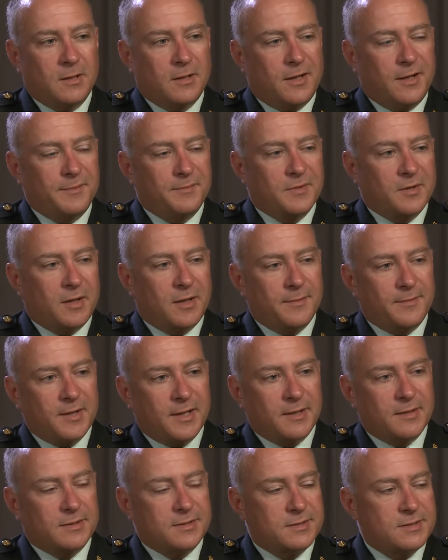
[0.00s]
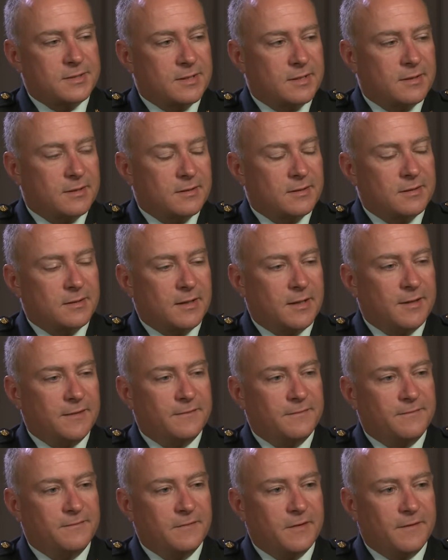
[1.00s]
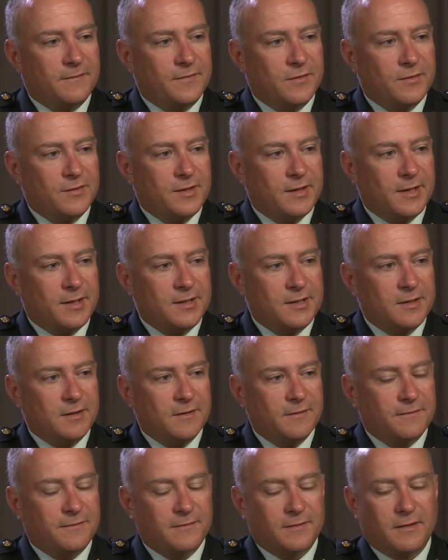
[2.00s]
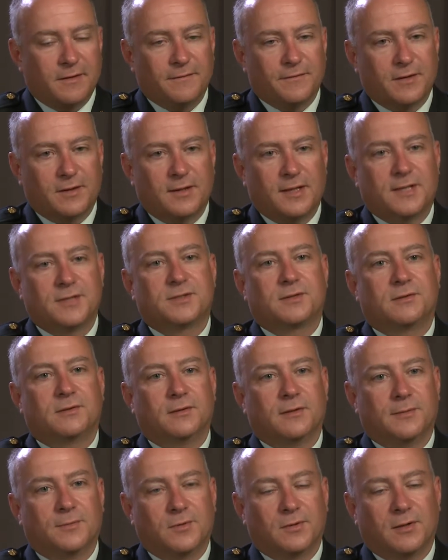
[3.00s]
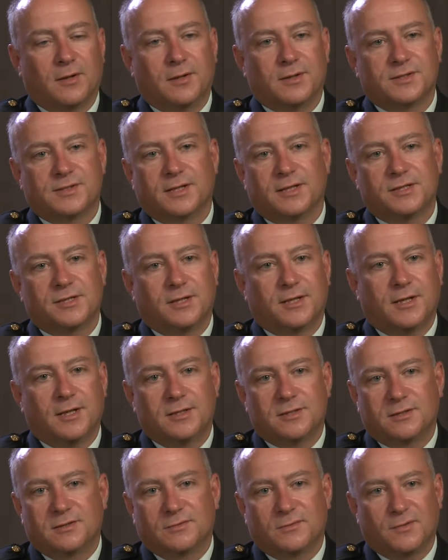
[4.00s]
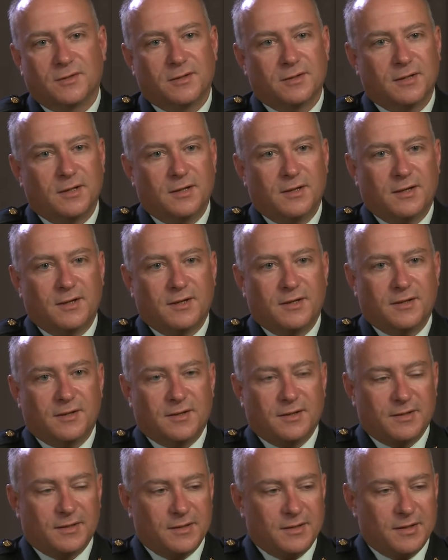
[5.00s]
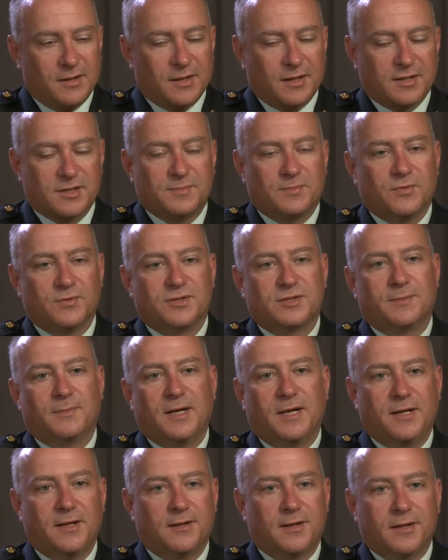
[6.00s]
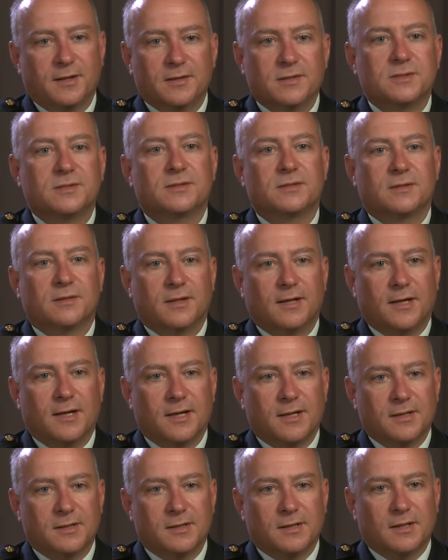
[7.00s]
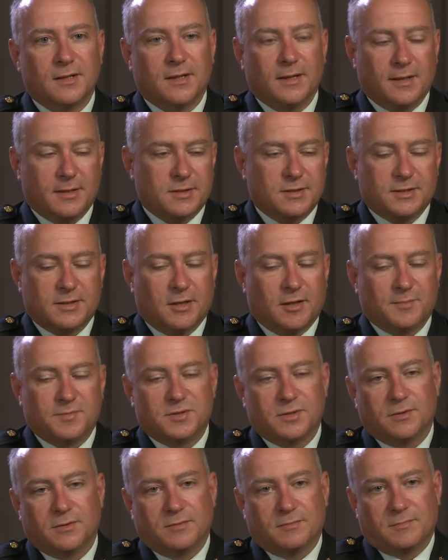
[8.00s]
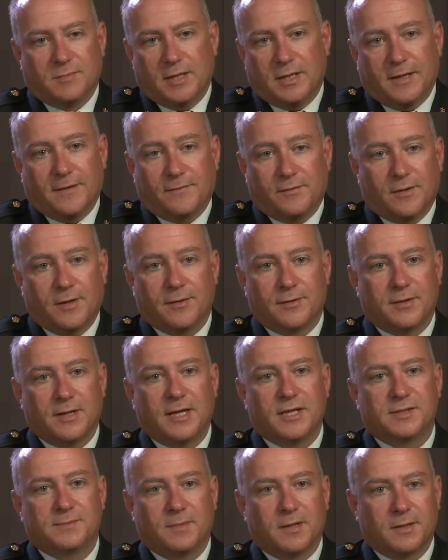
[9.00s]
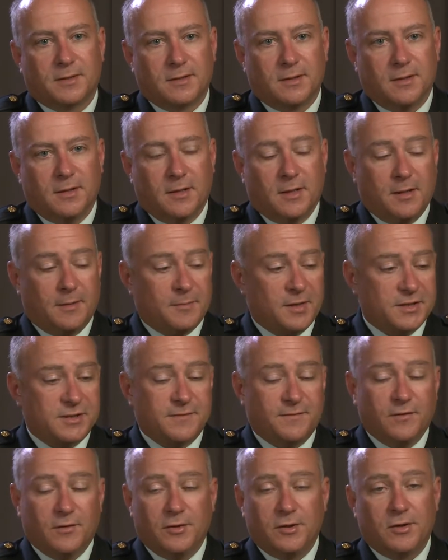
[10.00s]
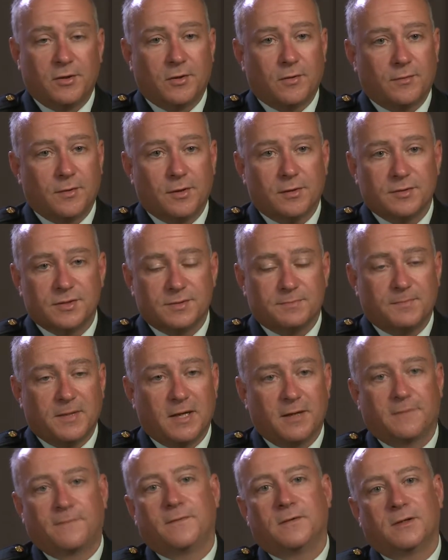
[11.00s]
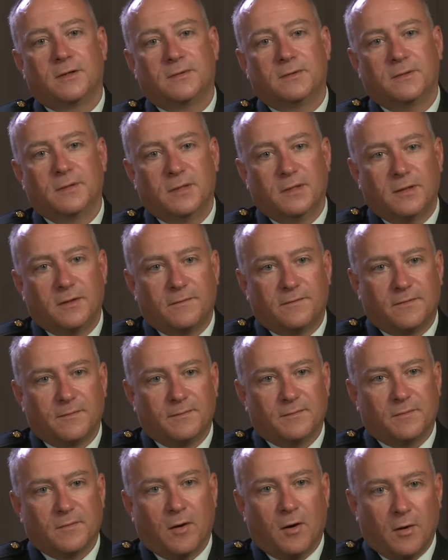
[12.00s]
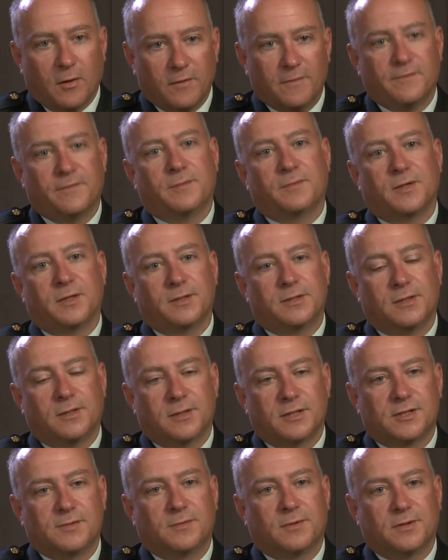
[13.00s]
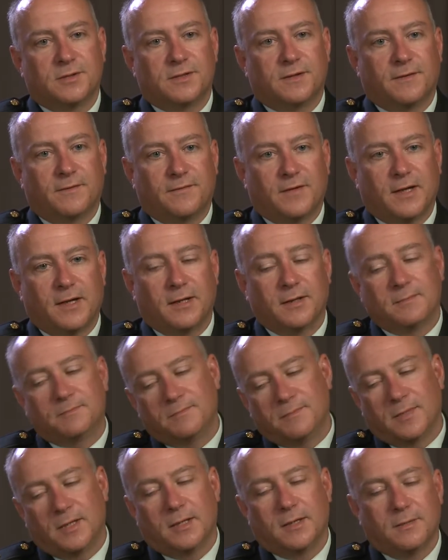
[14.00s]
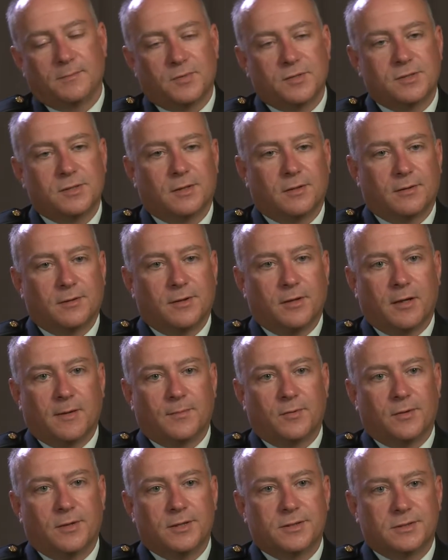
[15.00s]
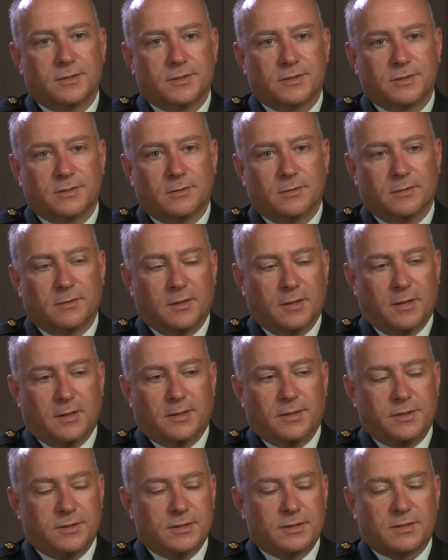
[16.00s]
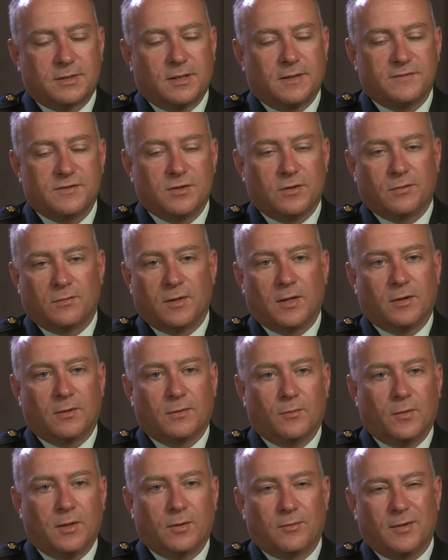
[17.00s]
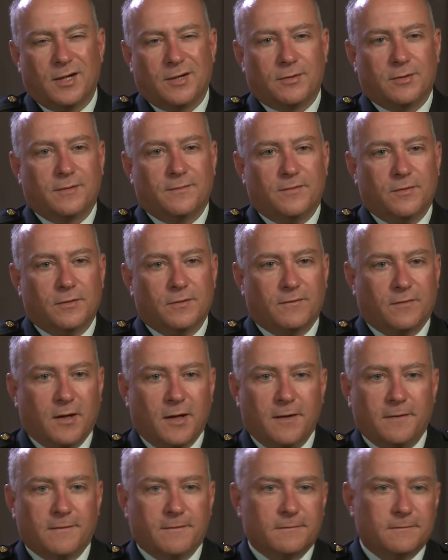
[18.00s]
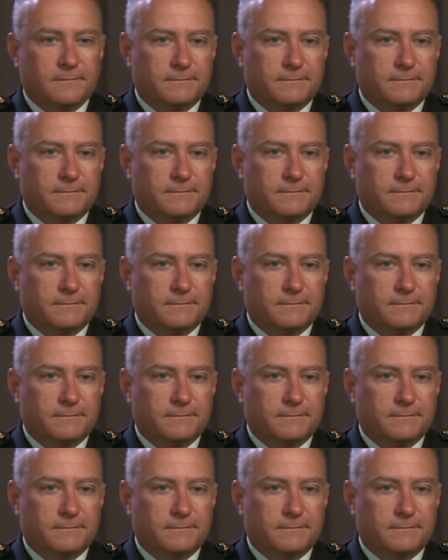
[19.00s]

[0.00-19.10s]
I view the idea of a classical liberal arts education where you get exposed to many things, and it just helps you in every other aspect. My civilian career has benefited from all of the military experience I've had, and in particular the operations. So it just gives you a well-rounded view of life.